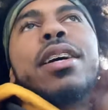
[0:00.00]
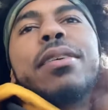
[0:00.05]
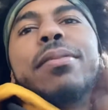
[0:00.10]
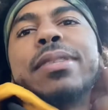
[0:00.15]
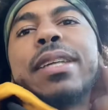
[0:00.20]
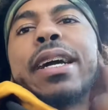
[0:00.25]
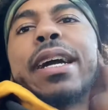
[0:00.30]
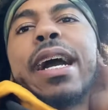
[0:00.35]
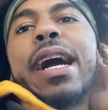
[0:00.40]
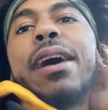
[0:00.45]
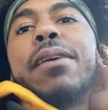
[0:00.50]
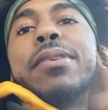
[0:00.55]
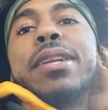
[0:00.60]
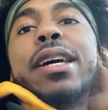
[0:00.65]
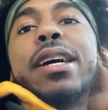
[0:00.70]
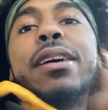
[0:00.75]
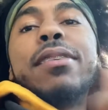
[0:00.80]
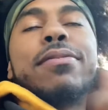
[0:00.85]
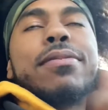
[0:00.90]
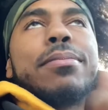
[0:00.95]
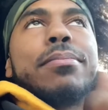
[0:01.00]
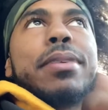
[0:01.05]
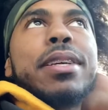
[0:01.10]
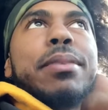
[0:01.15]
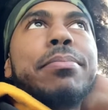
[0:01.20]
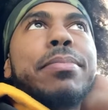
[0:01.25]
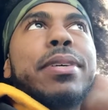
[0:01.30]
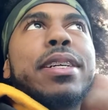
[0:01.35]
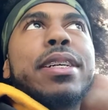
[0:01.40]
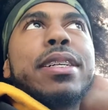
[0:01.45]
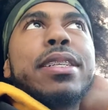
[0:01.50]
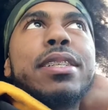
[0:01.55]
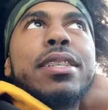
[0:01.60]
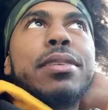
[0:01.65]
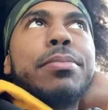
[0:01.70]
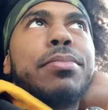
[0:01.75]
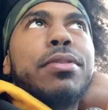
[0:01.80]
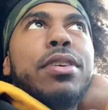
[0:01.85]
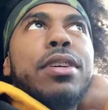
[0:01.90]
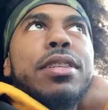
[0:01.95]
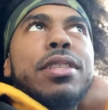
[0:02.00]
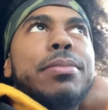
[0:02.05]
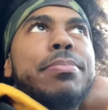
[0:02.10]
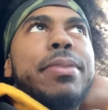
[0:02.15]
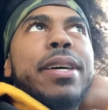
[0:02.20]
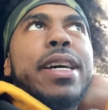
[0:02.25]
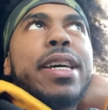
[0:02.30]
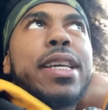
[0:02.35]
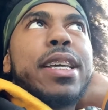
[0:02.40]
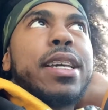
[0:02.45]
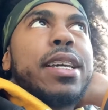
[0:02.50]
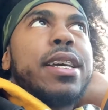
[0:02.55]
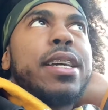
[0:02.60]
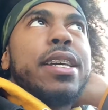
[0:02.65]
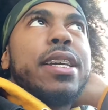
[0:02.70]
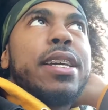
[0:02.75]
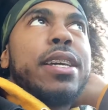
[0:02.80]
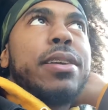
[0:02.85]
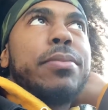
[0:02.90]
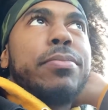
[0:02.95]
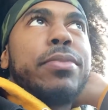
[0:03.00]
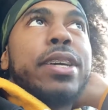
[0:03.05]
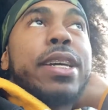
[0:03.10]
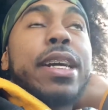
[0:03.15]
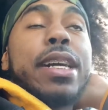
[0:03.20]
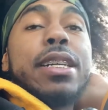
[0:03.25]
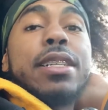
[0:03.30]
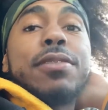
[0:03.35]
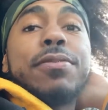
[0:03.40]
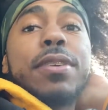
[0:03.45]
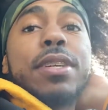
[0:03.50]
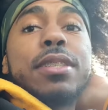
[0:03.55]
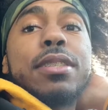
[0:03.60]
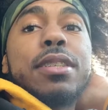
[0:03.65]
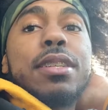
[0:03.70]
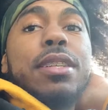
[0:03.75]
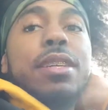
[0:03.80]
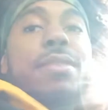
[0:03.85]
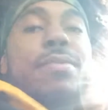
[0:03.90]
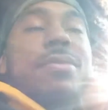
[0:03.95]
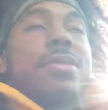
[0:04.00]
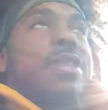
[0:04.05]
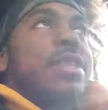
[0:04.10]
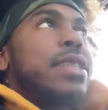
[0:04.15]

it was like an hour and a half for me. But your boy is back, and your boy got his first delivery.